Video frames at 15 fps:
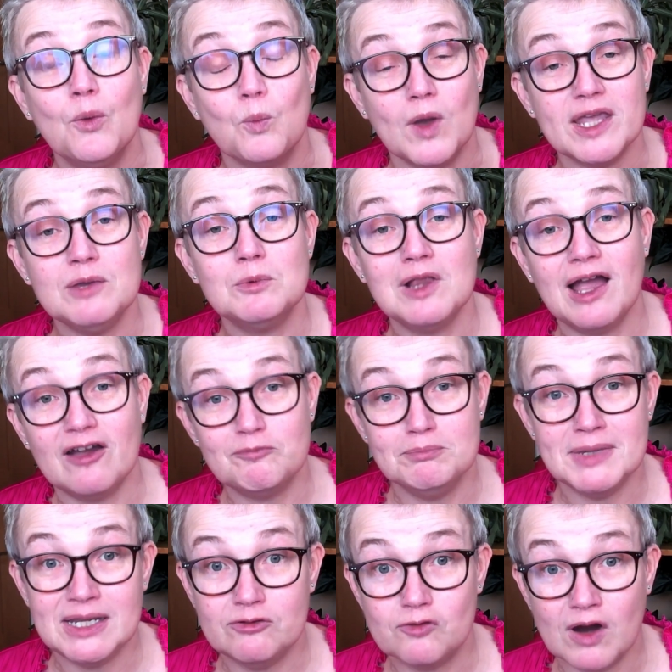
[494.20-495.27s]
where you will have
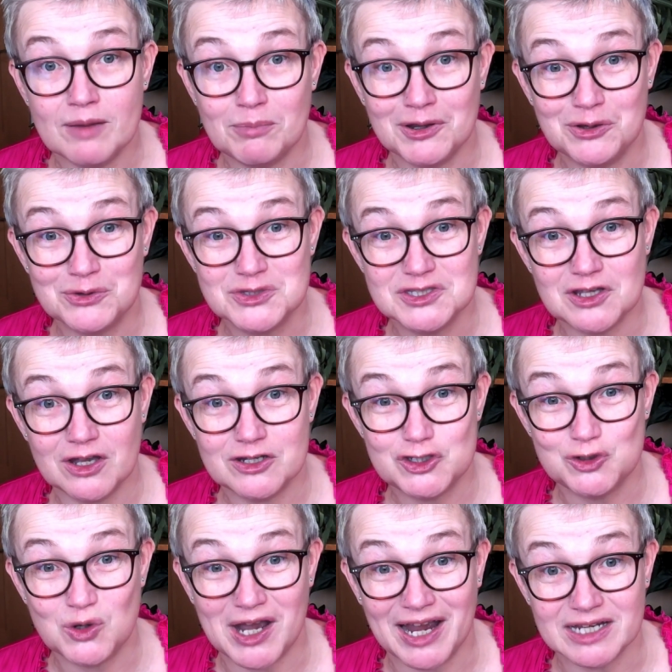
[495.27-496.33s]
me right by your side as
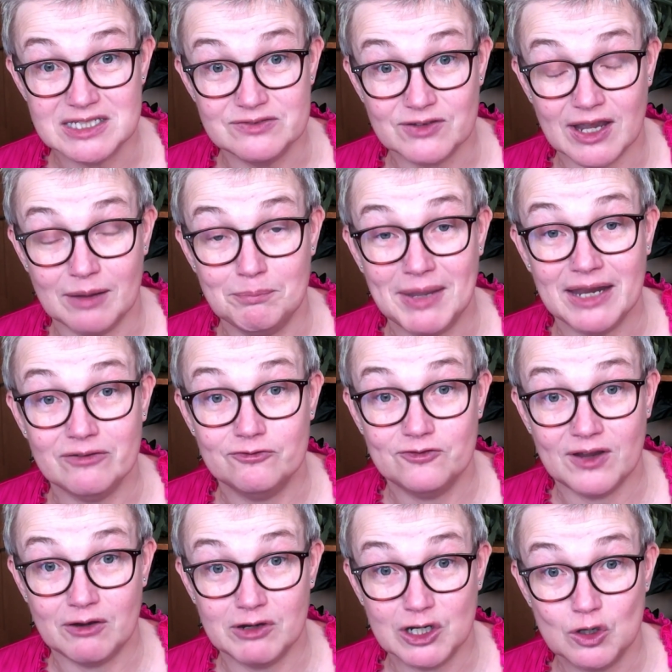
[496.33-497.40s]
your ActiveCampaign
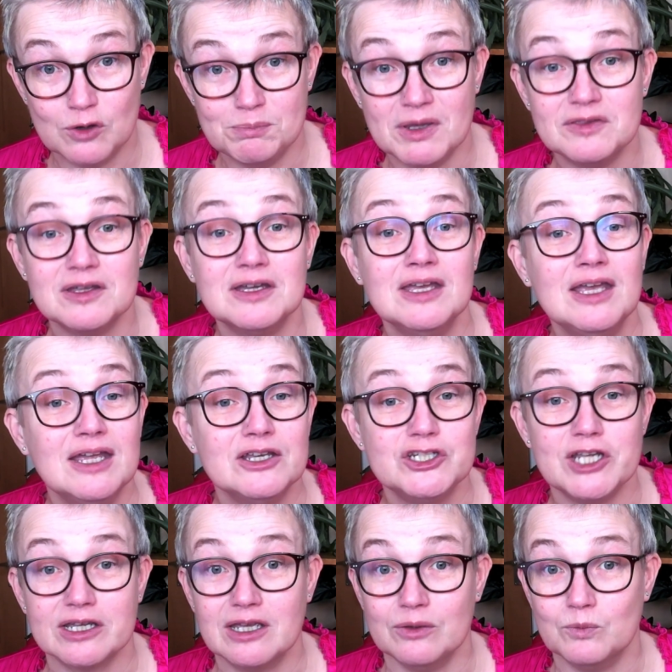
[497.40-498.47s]
fairy godmother,
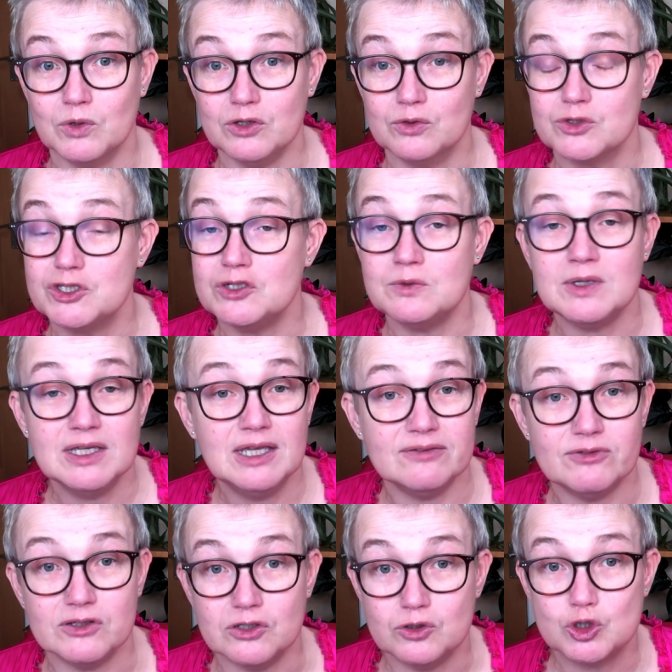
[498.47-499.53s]
checking what you're doing,
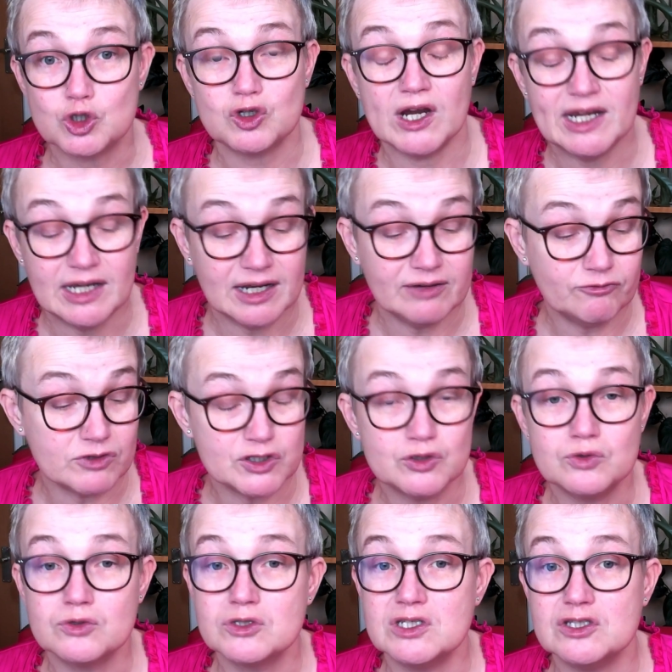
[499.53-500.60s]
giving you training,
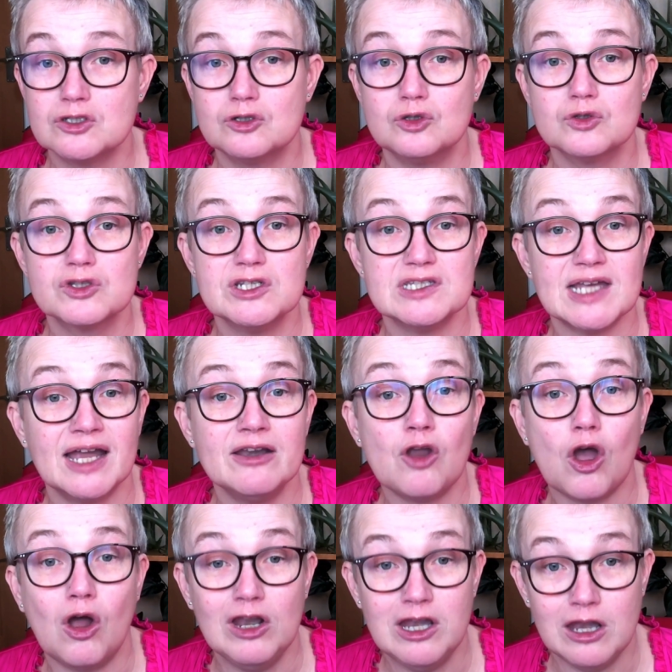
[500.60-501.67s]
resources, courses, and
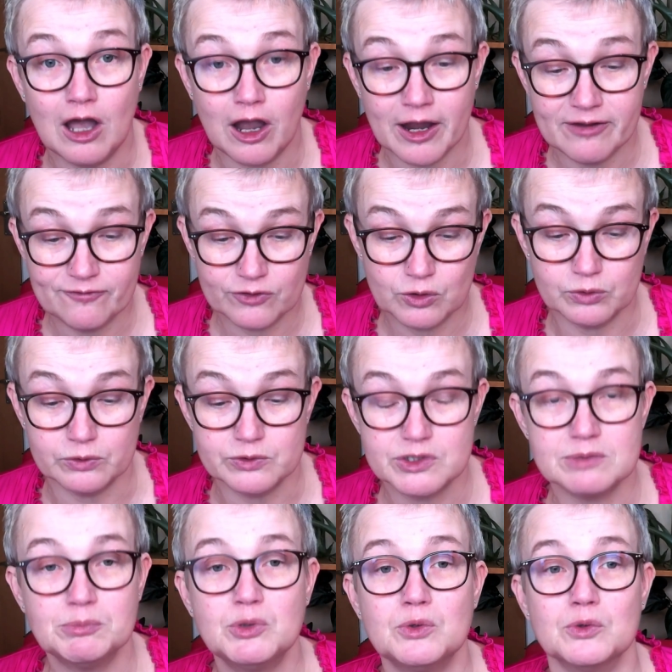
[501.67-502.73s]
live call
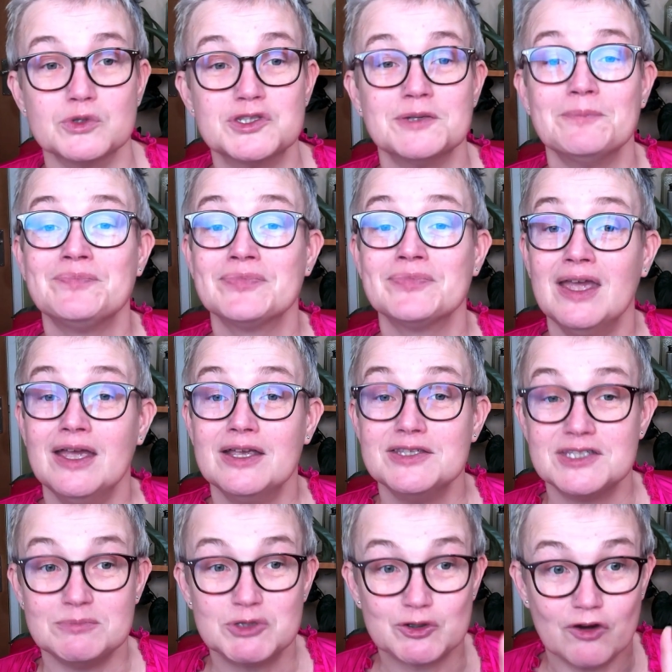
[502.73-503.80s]
supports.
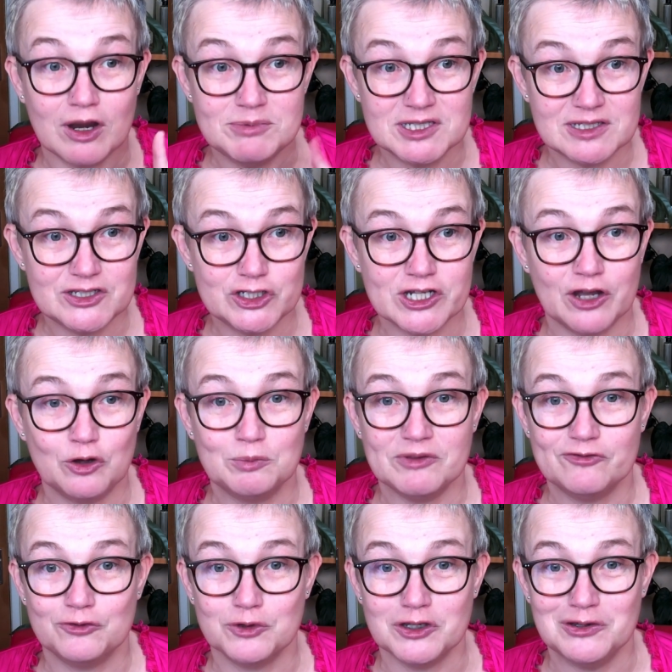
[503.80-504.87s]
Subscribe to this channel
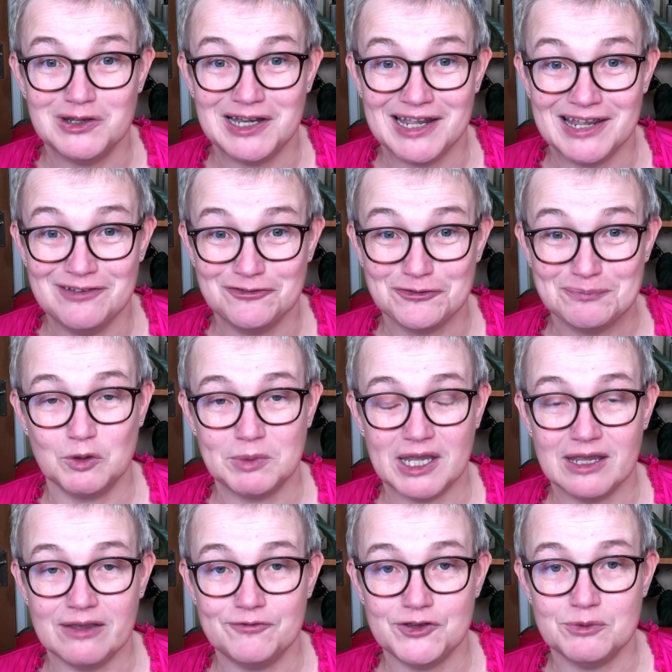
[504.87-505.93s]
before you leave. We'll be
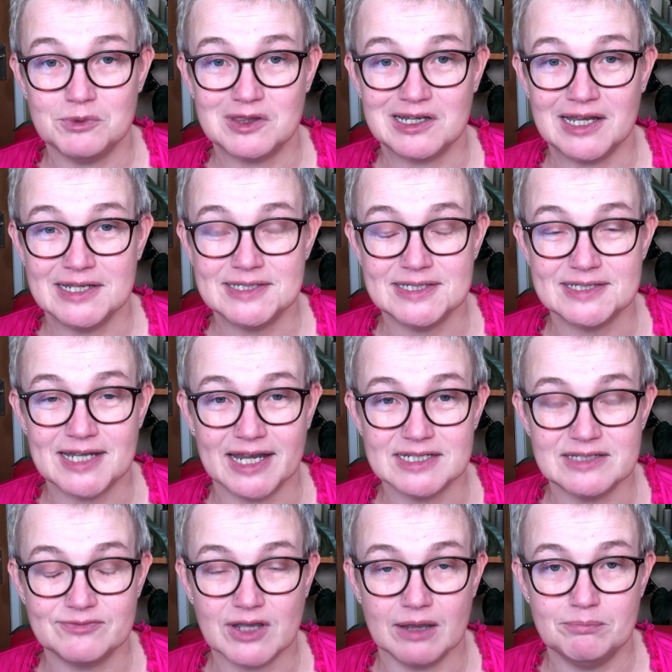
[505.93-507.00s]
here for you with the latest
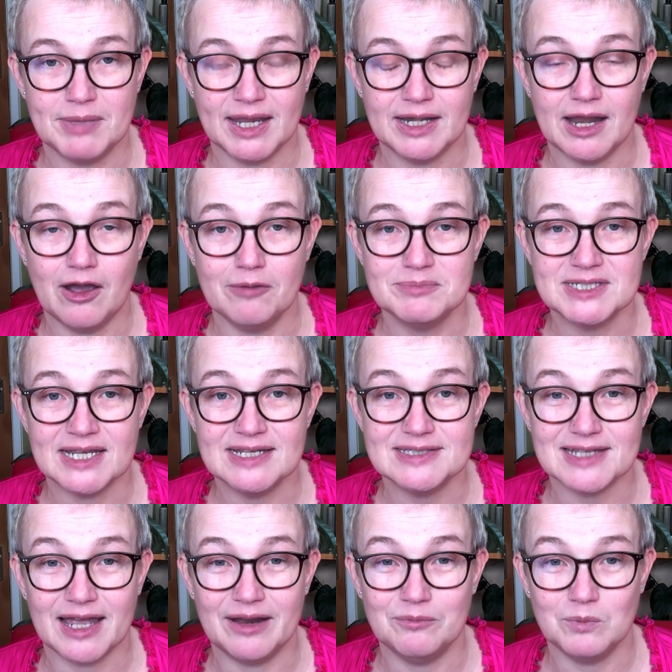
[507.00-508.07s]
ActiveCampaign updates
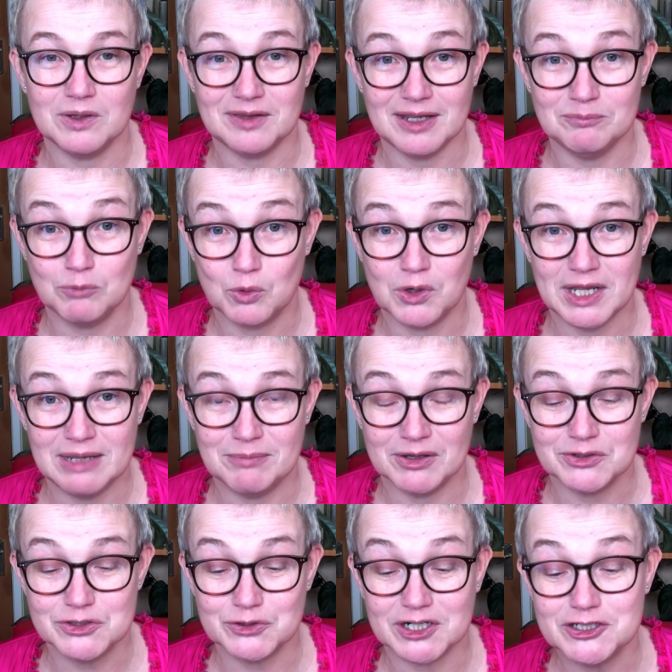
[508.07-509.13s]
and with more email
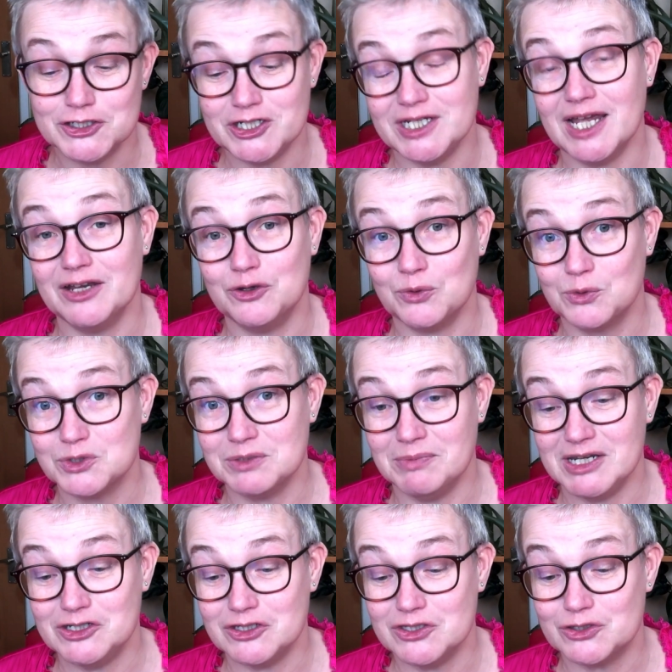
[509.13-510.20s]
strategy and
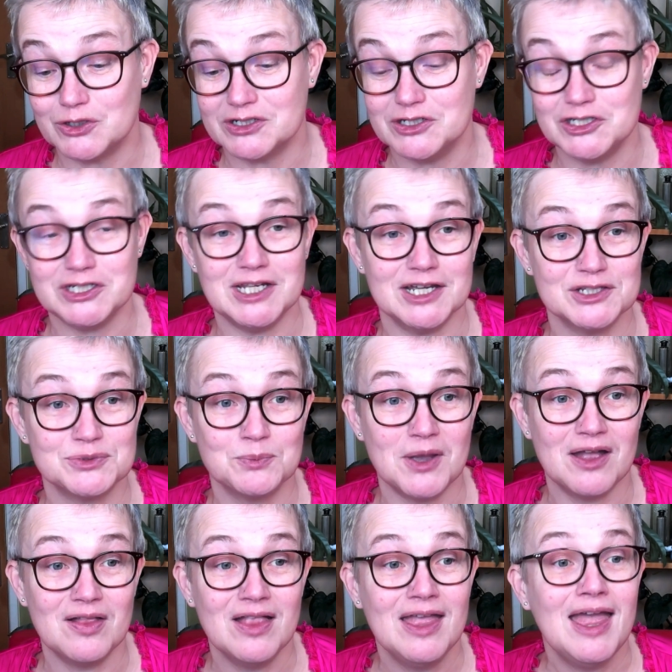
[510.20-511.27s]
automation strategy as
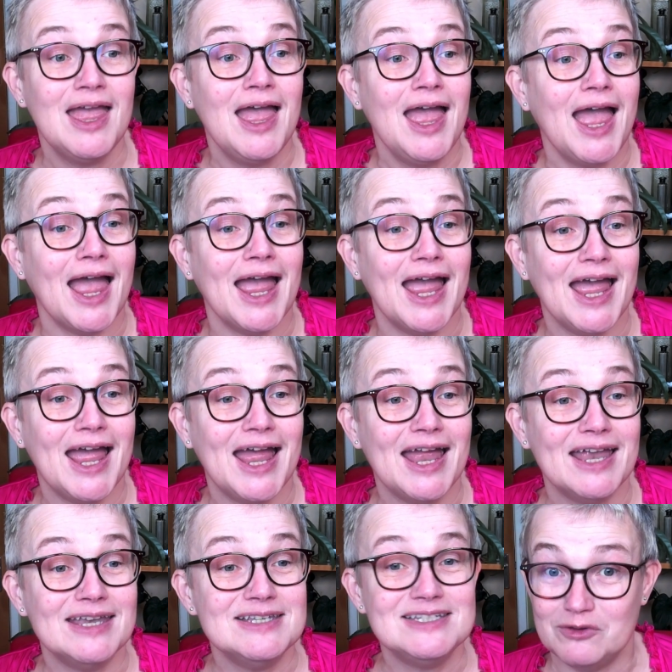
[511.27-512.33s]
well.
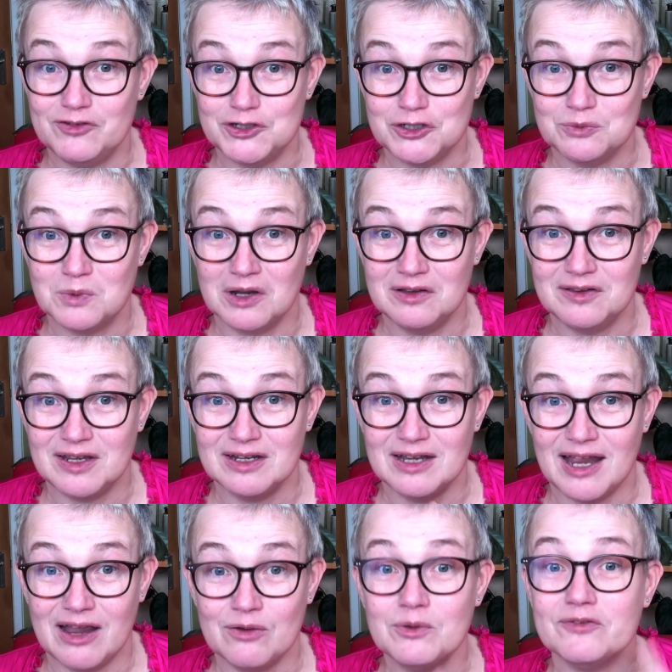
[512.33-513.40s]
And if you do one thing
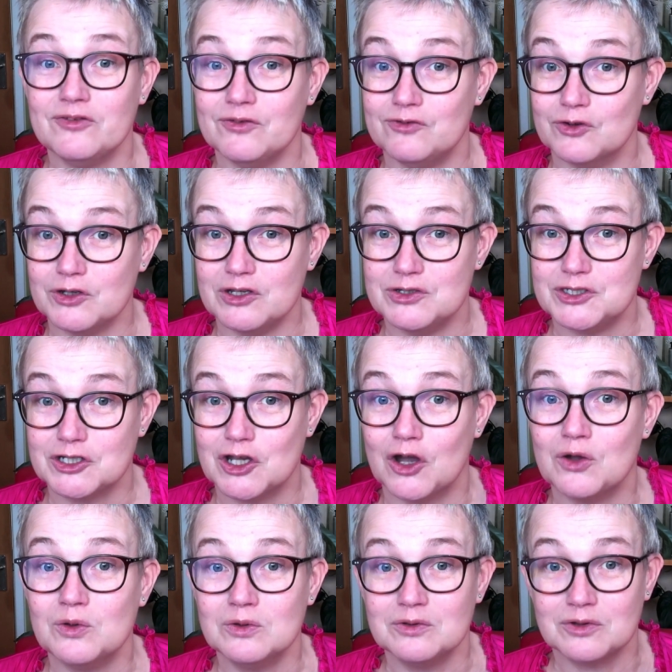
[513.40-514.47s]
now, if you've not used a
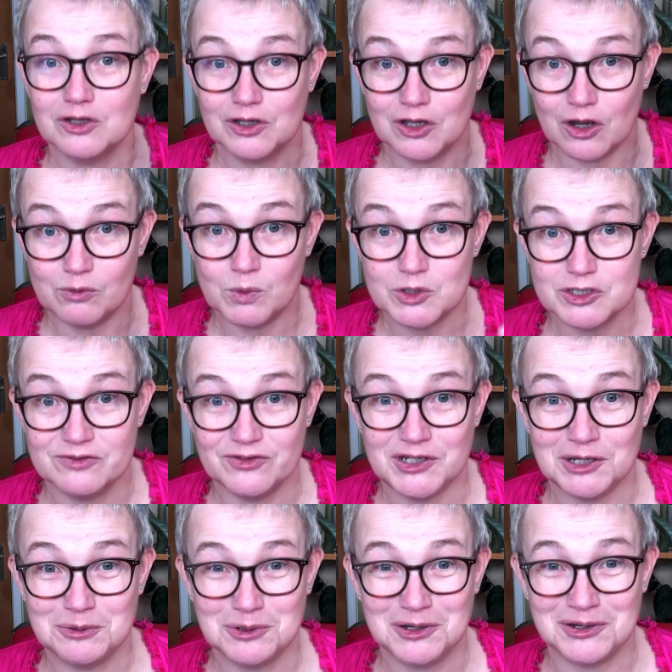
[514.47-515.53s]
goal, go watch the
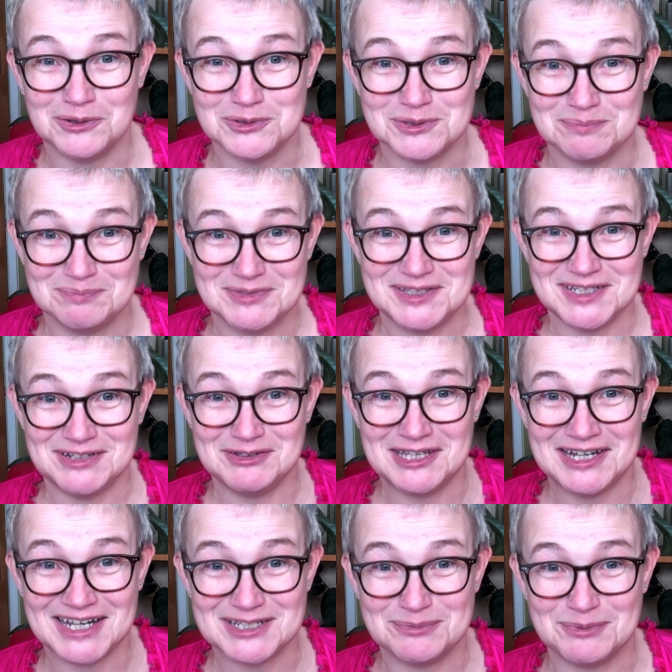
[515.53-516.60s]
video on goals. See you in the next